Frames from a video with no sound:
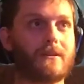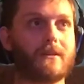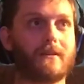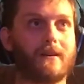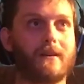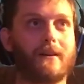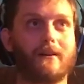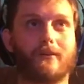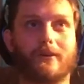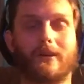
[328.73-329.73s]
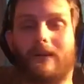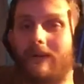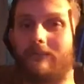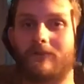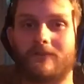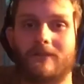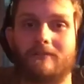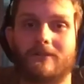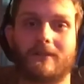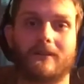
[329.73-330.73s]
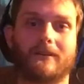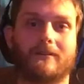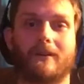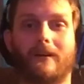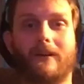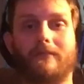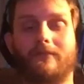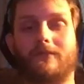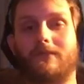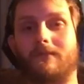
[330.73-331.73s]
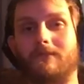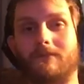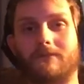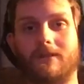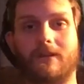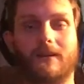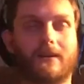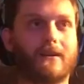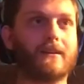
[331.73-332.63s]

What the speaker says: got, well, you gotta have your temp check, you gotta have your symptom check,